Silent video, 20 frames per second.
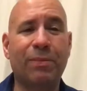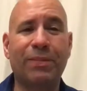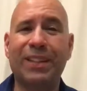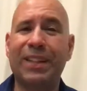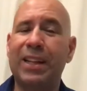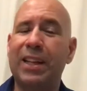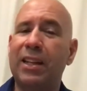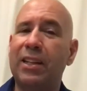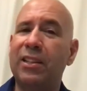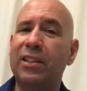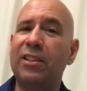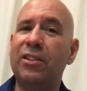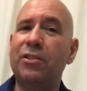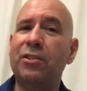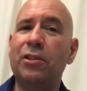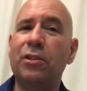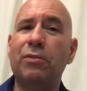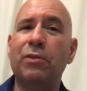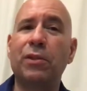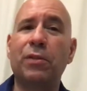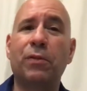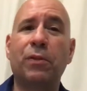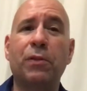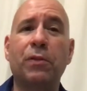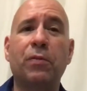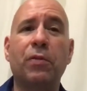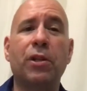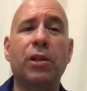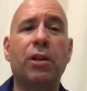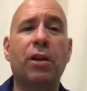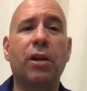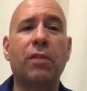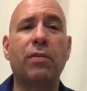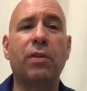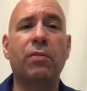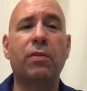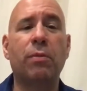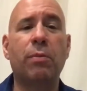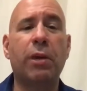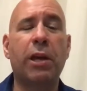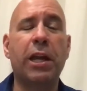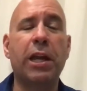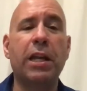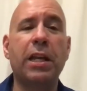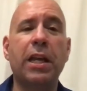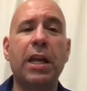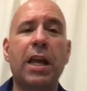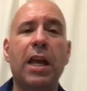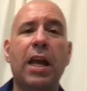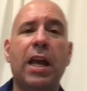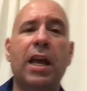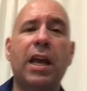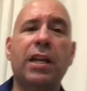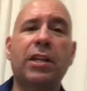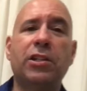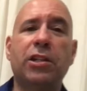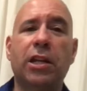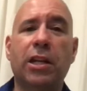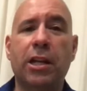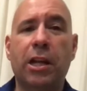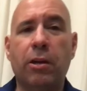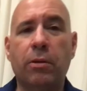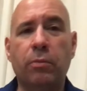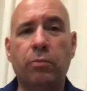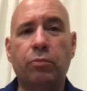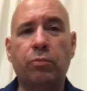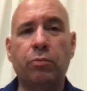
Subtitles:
A little nervous, first video I've ever made. Hey, check it out.